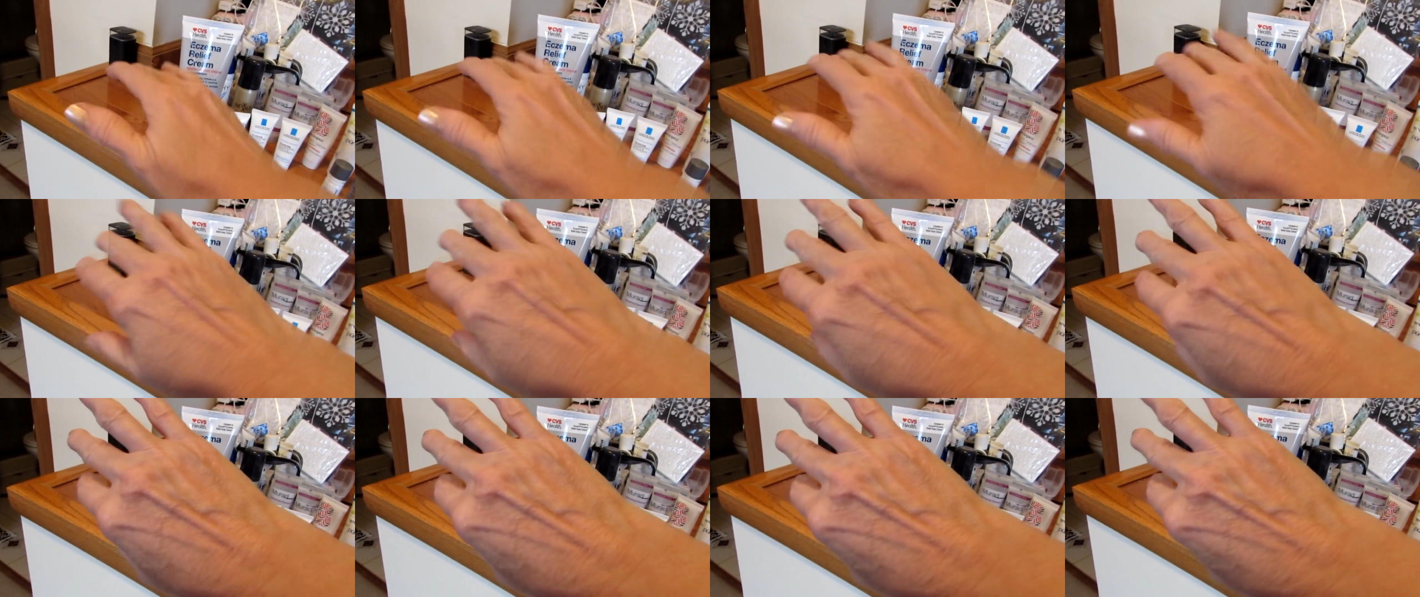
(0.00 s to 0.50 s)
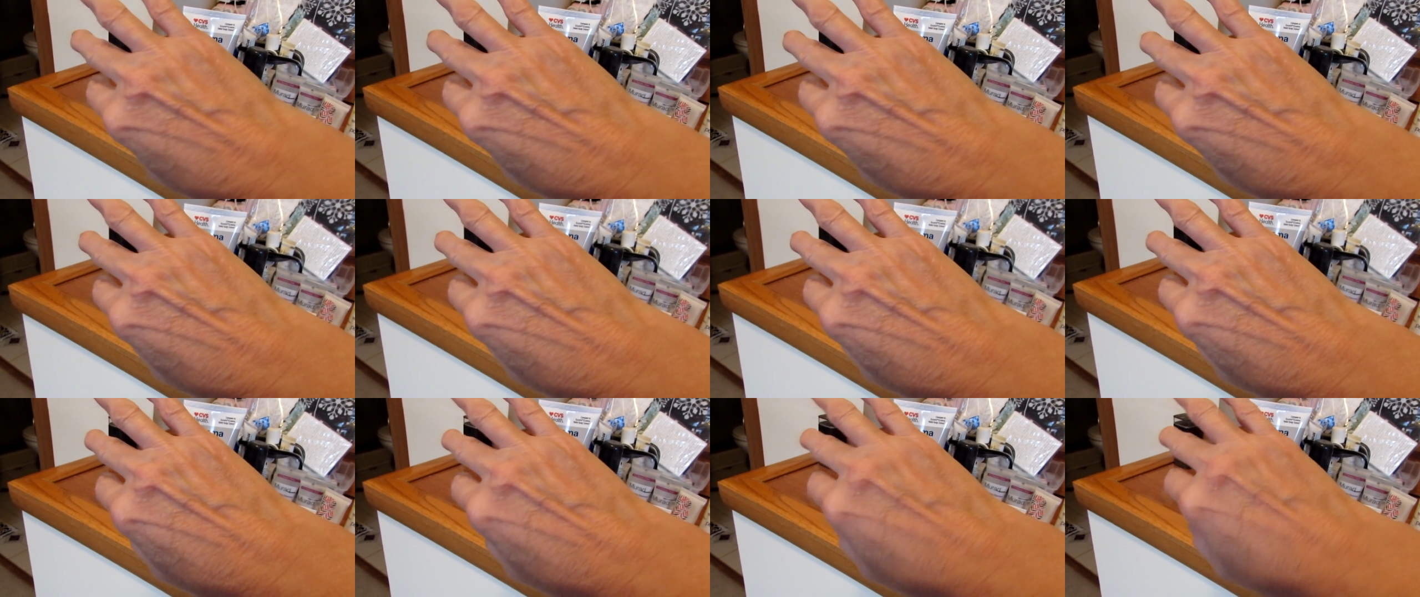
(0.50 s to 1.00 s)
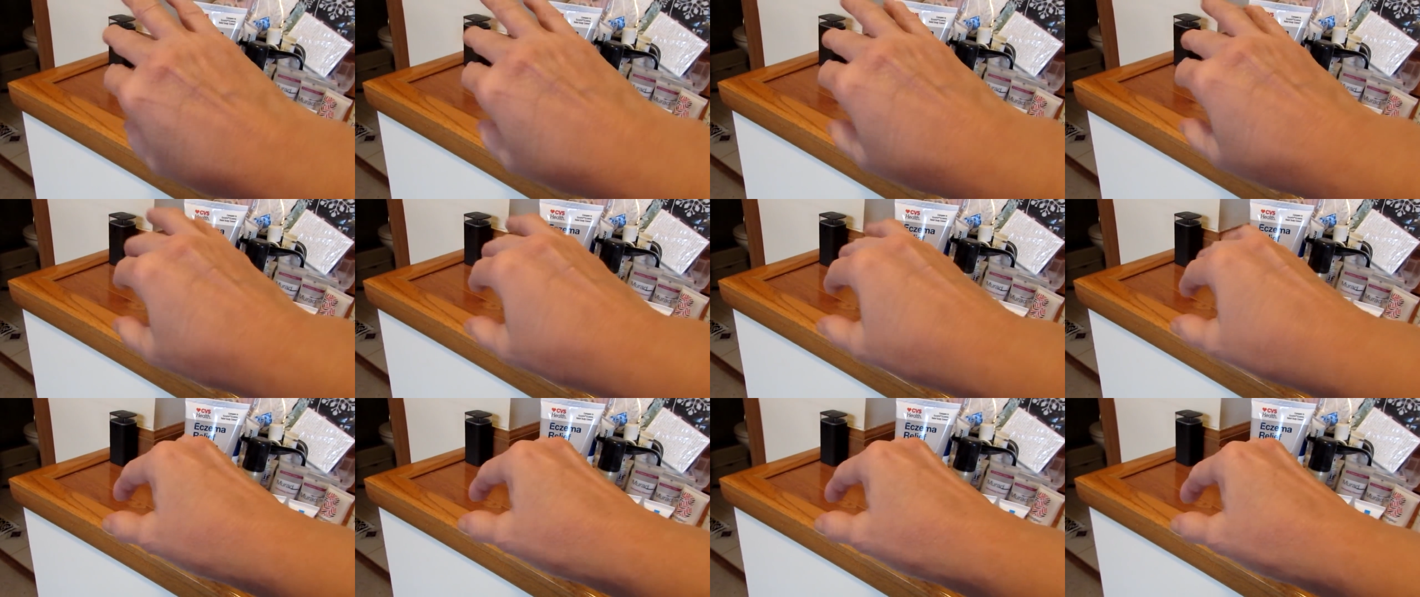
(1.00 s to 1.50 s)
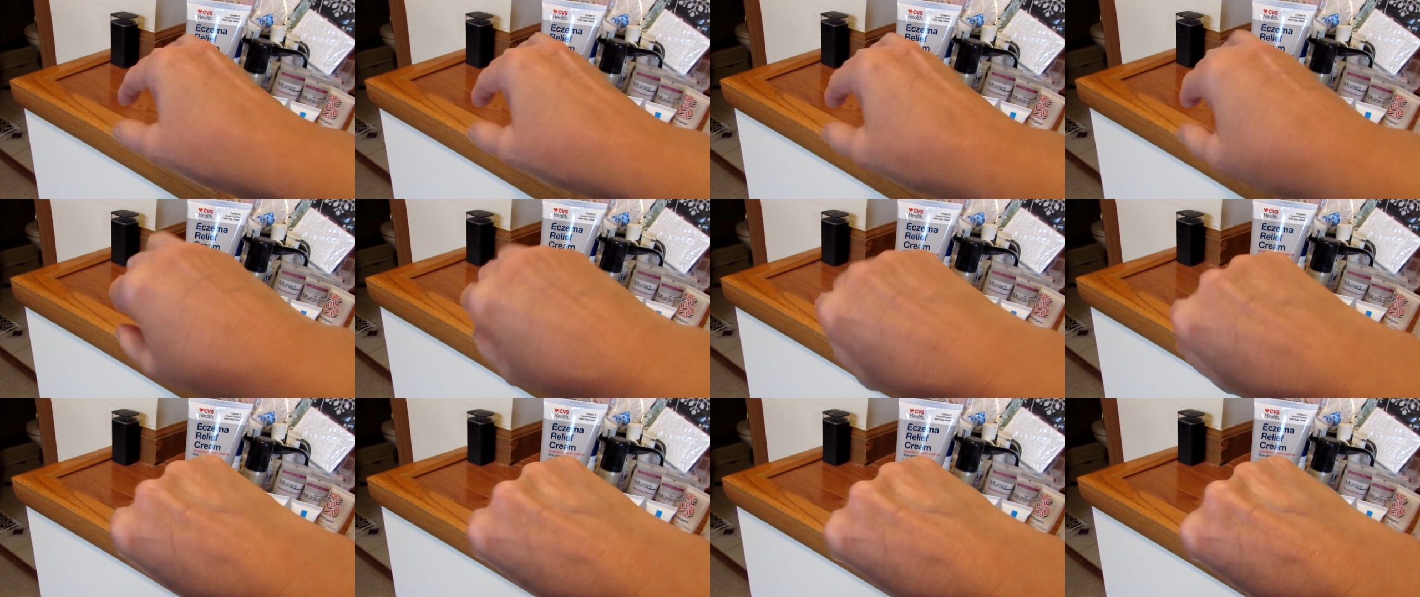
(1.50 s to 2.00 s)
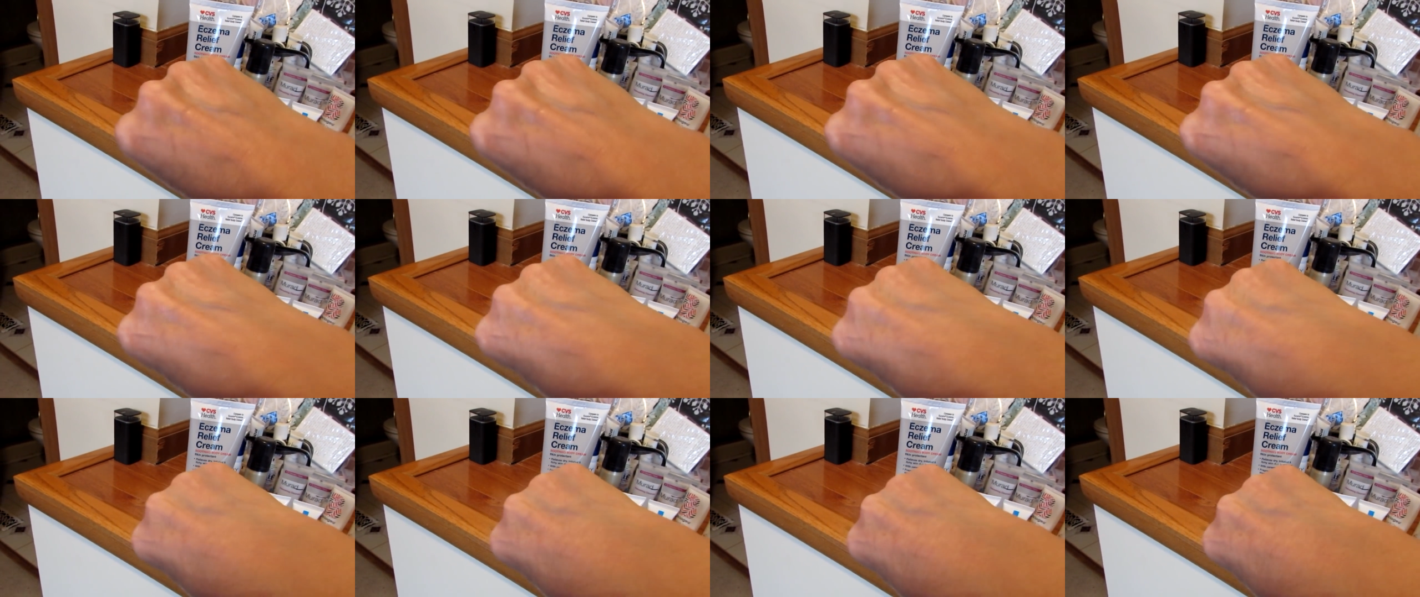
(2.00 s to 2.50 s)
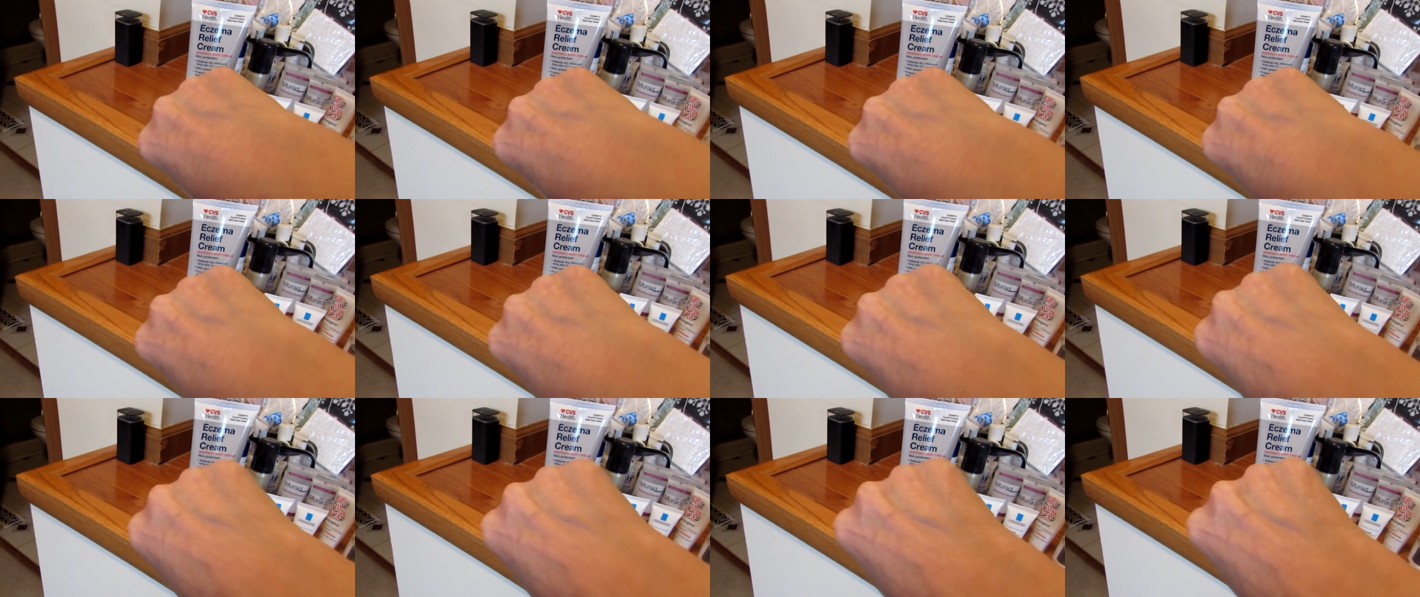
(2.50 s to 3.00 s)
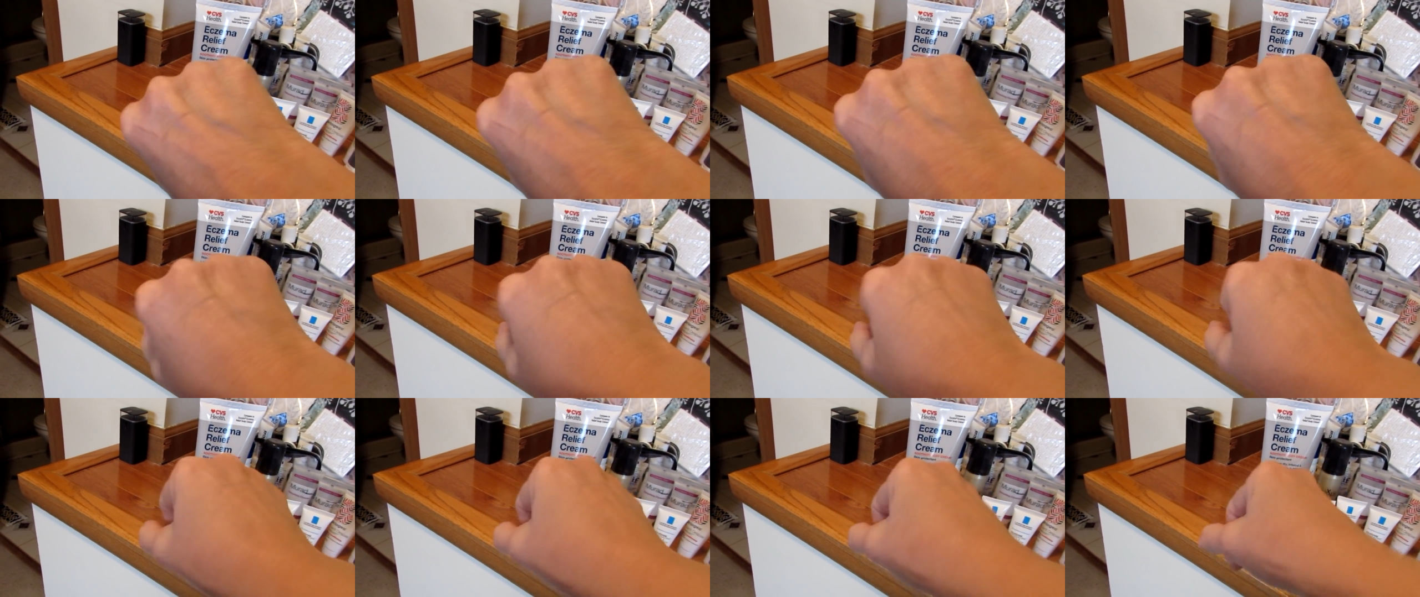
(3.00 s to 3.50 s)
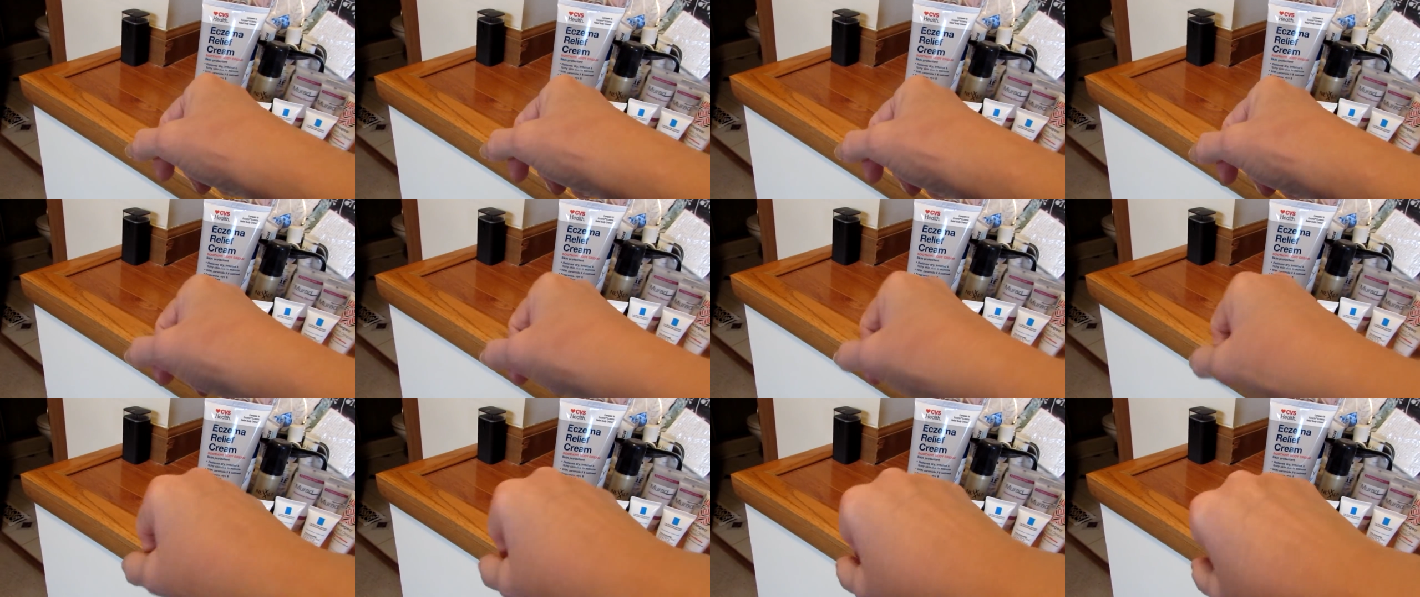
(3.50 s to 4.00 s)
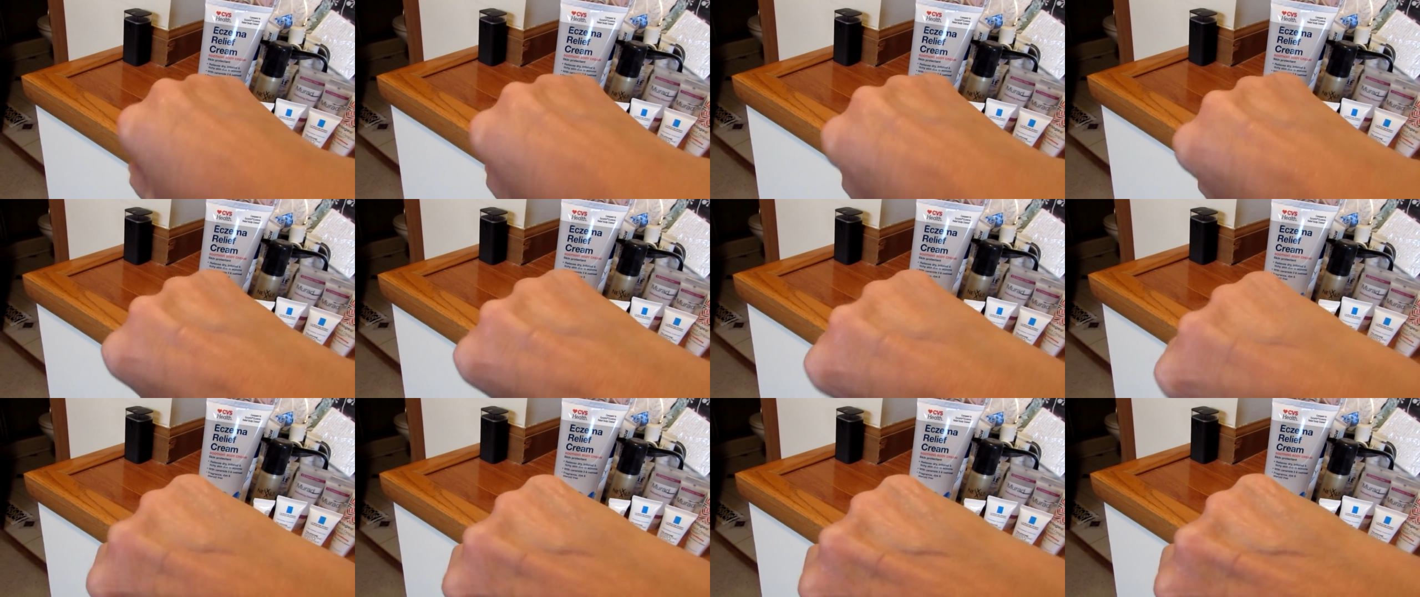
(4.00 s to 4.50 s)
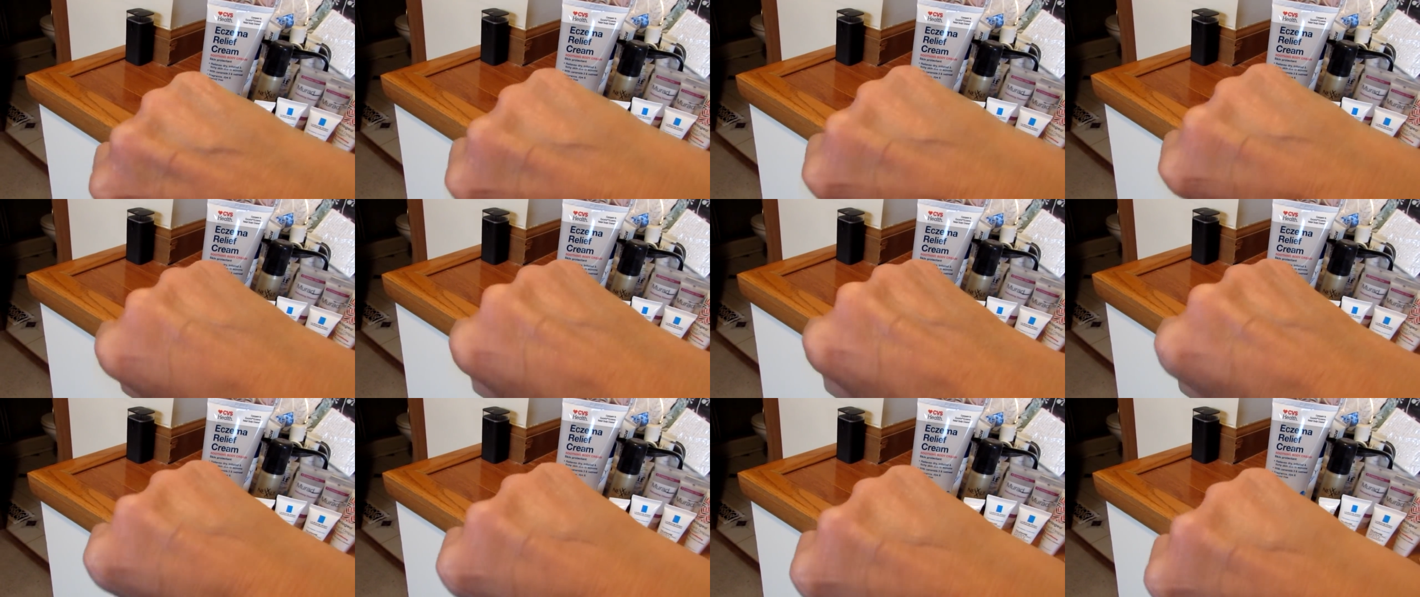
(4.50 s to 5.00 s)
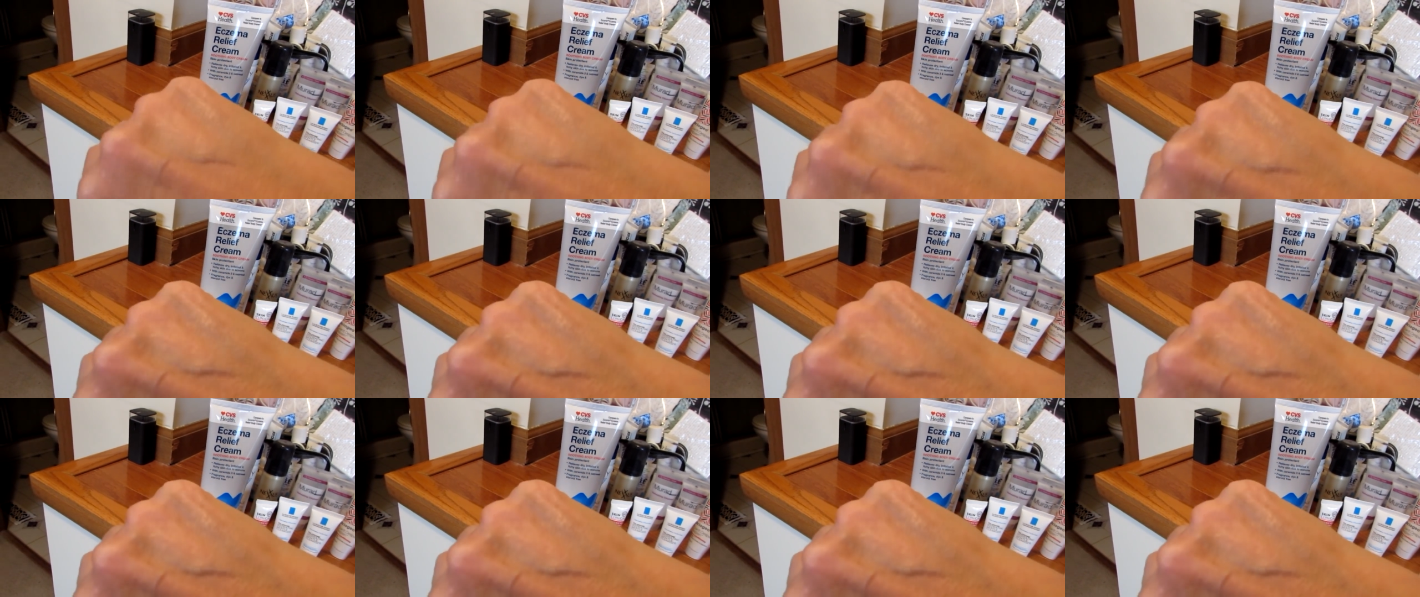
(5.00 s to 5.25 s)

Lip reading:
Nobody's mouth can be seen.